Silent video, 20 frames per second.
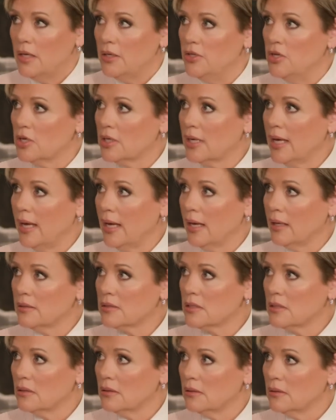You
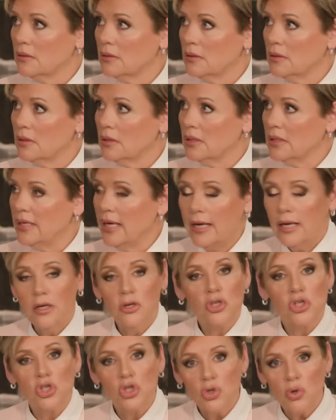can't get
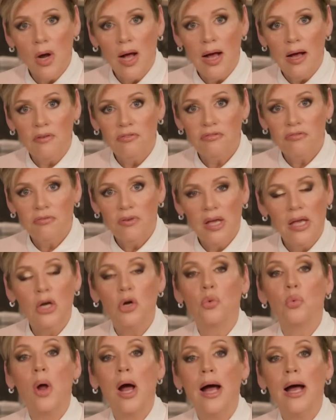into strife and
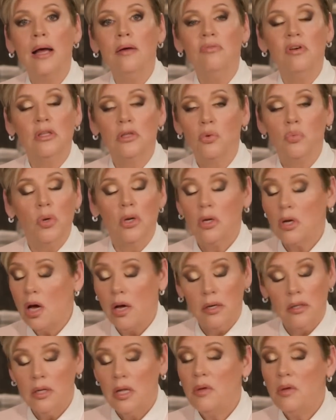arrive at the will of God.